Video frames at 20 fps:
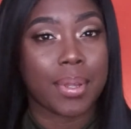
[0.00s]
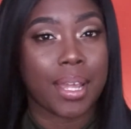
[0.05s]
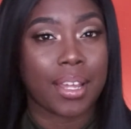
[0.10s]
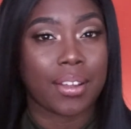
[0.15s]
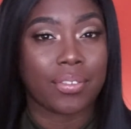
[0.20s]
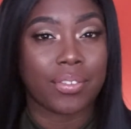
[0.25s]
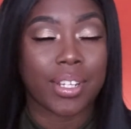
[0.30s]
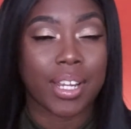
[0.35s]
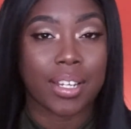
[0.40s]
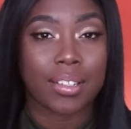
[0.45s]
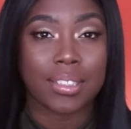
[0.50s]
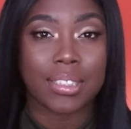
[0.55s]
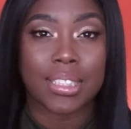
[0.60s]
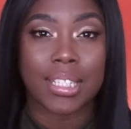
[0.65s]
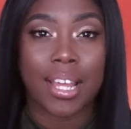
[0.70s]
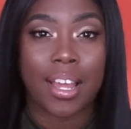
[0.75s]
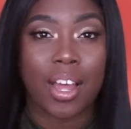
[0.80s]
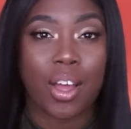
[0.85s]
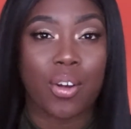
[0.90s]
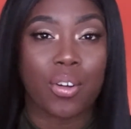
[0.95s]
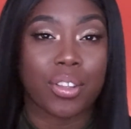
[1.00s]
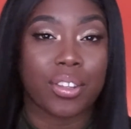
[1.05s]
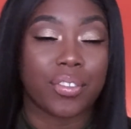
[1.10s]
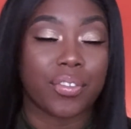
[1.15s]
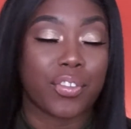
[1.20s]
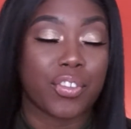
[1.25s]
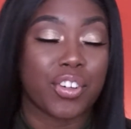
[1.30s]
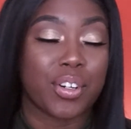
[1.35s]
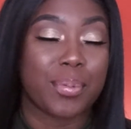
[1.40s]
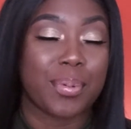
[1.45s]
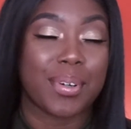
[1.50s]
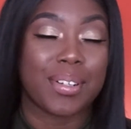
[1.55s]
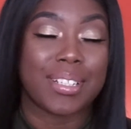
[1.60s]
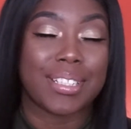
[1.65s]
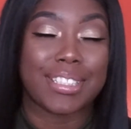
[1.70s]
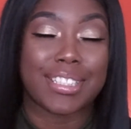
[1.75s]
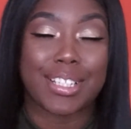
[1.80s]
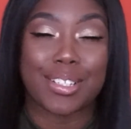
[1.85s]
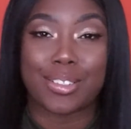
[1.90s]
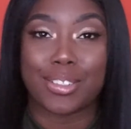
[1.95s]
half down style, or the 4
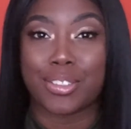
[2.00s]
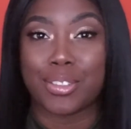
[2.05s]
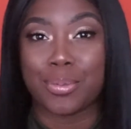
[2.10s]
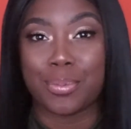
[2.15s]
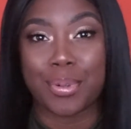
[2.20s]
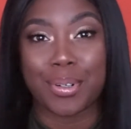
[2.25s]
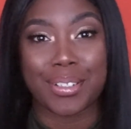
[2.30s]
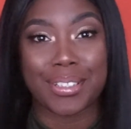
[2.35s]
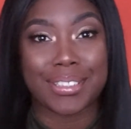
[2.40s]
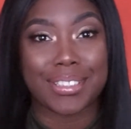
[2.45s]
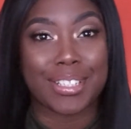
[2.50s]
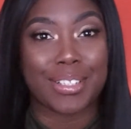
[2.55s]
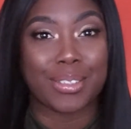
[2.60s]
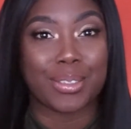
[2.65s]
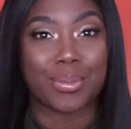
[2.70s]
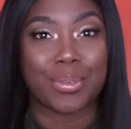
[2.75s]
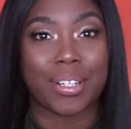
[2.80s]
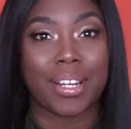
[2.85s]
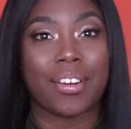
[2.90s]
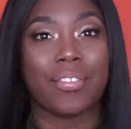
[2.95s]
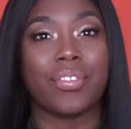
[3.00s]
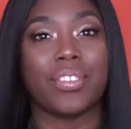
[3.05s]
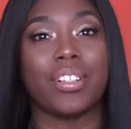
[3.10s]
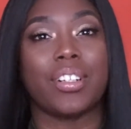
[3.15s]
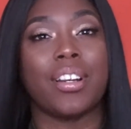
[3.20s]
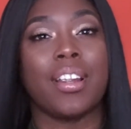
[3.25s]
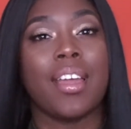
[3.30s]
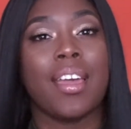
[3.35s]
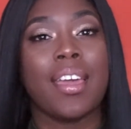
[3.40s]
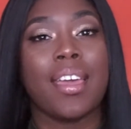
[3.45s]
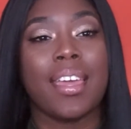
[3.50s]
ponytails, 2 ponytails, whatever.